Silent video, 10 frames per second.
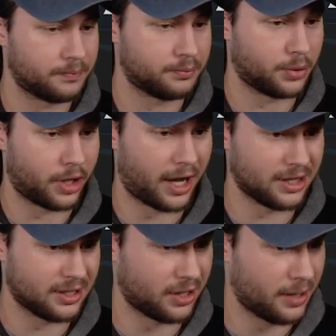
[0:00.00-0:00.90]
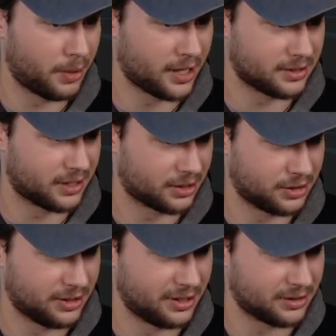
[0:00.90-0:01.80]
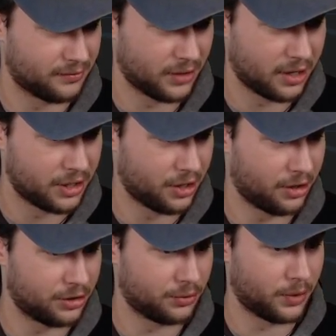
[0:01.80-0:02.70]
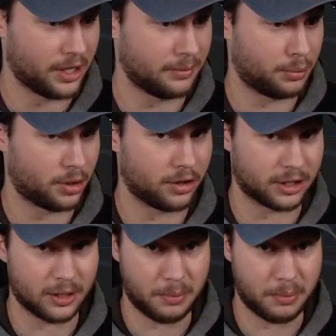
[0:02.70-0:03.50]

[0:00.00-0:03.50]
But I think light passes actually is a very underrated perk.